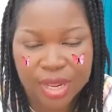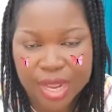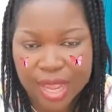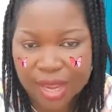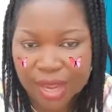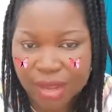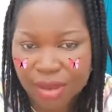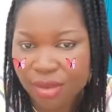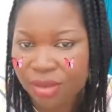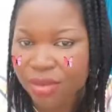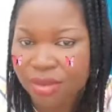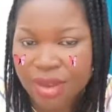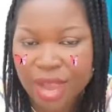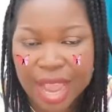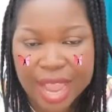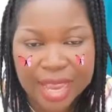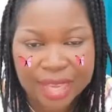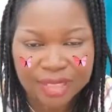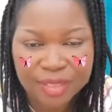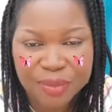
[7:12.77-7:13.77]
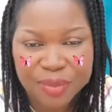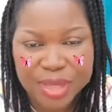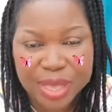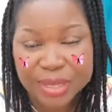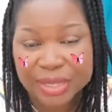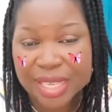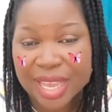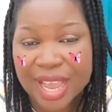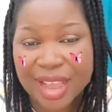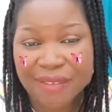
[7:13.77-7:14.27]
Like I
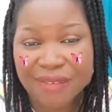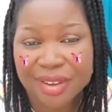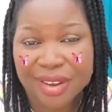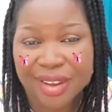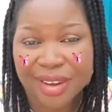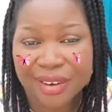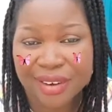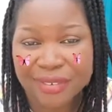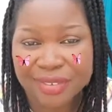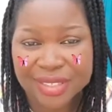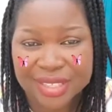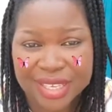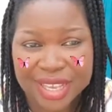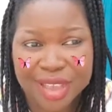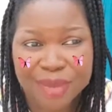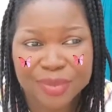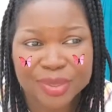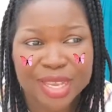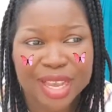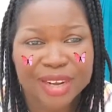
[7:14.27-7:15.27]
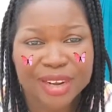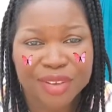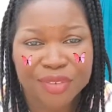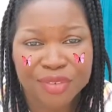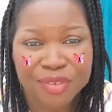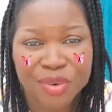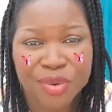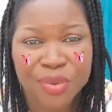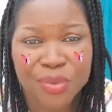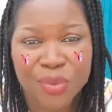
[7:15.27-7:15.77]
sometimes I have a lot of DMs, I don't
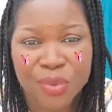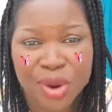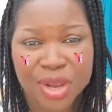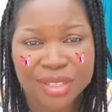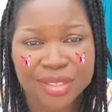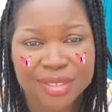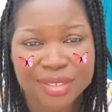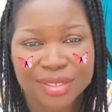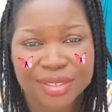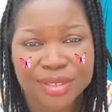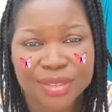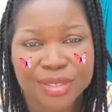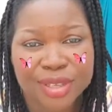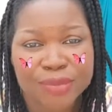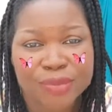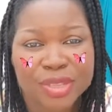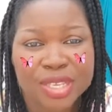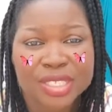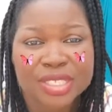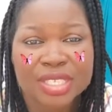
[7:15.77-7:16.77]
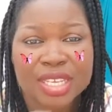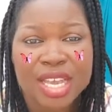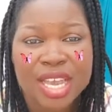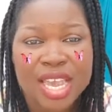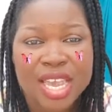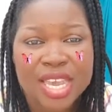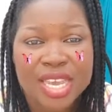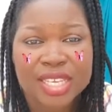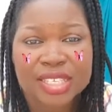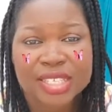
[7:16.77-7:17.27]
even know what to do. Some days
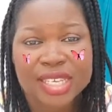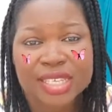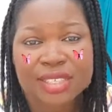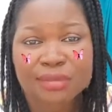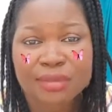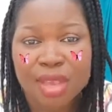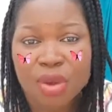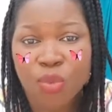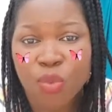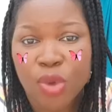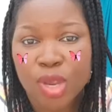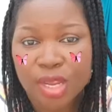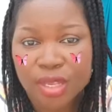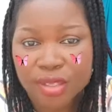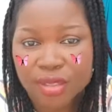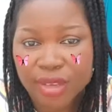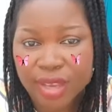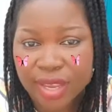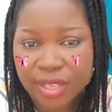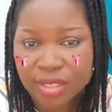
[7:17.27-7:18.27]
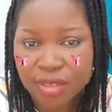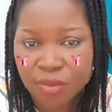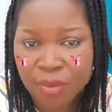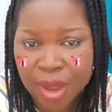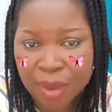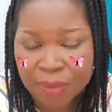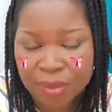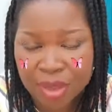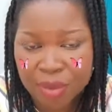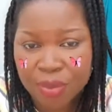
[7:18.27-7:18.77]
it takes me a week to get to my
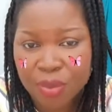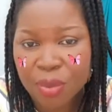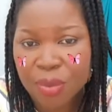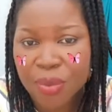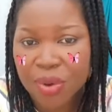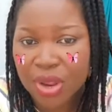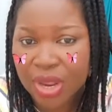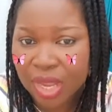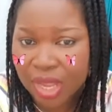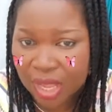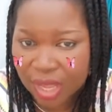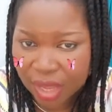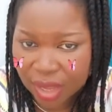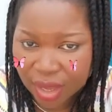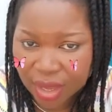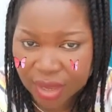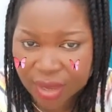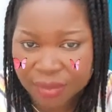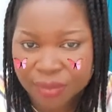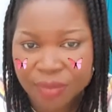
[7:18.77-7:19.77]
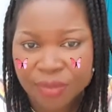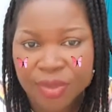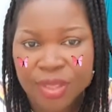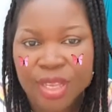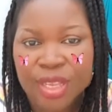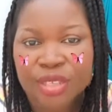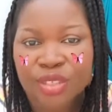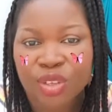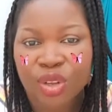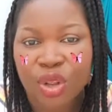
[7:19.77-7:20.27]
people, but hey,
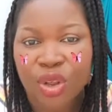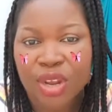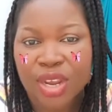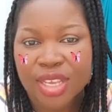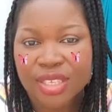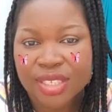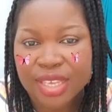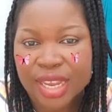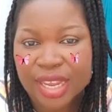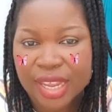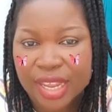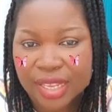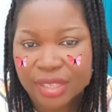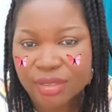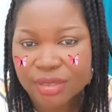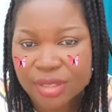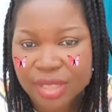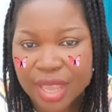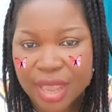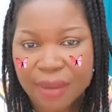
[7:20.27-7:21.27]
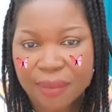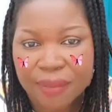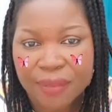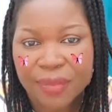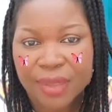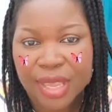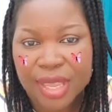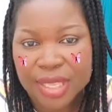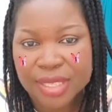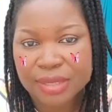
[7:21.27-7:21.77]
so long as I get to them,
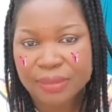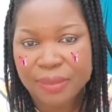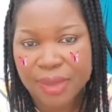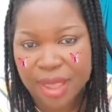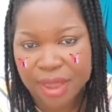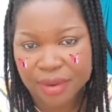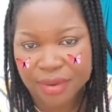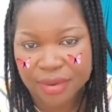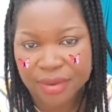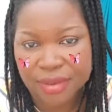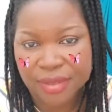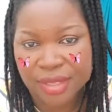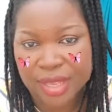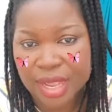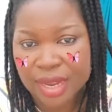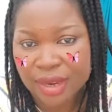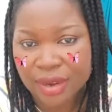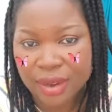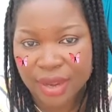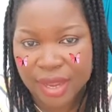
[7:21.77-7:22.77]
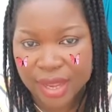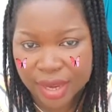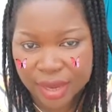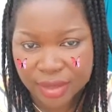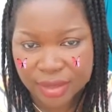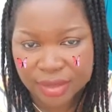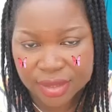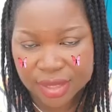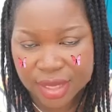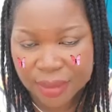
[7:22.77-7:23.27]
it's better than not getting
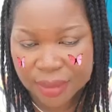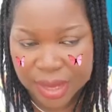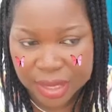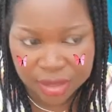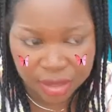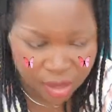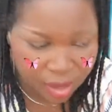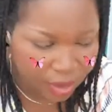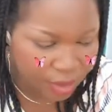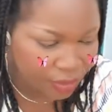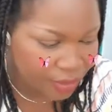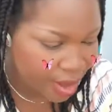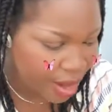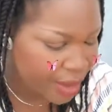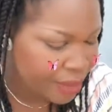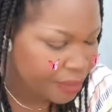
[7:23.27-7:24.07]
to them at all, right?